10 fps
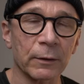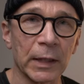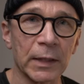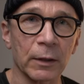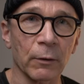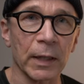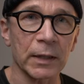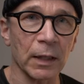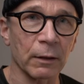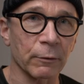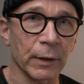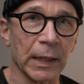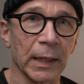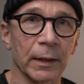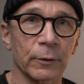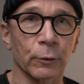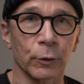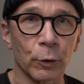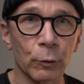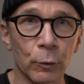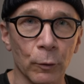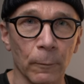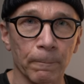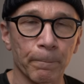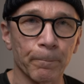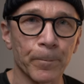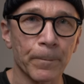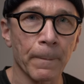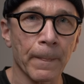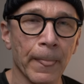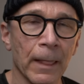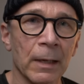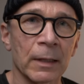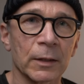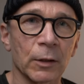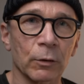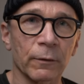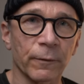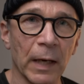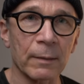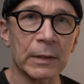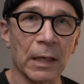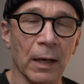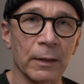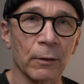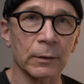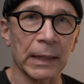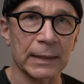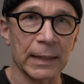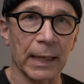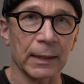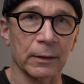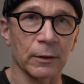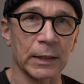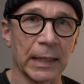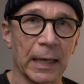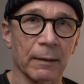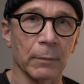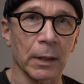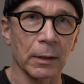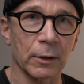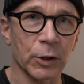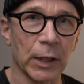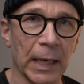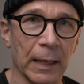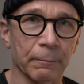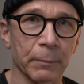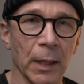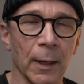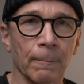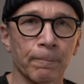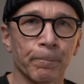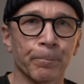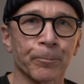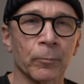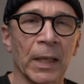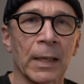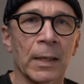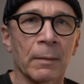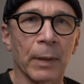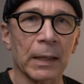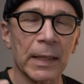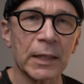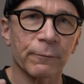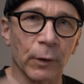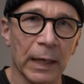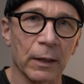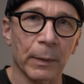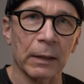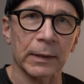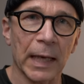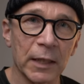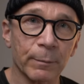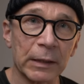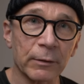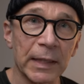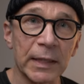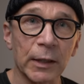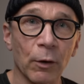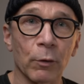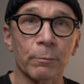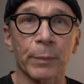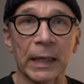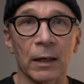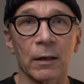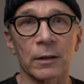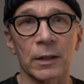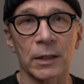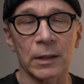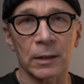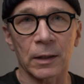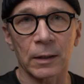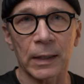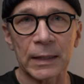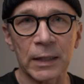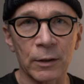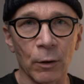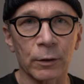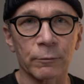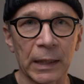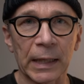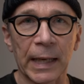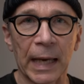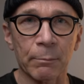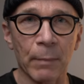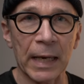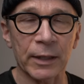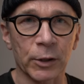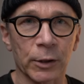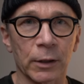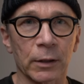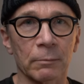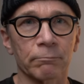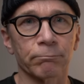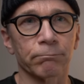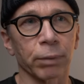ratio is 3:2. So the frames are not exactly the same shape. But let's forget about the aspect ratio, because it's not really a major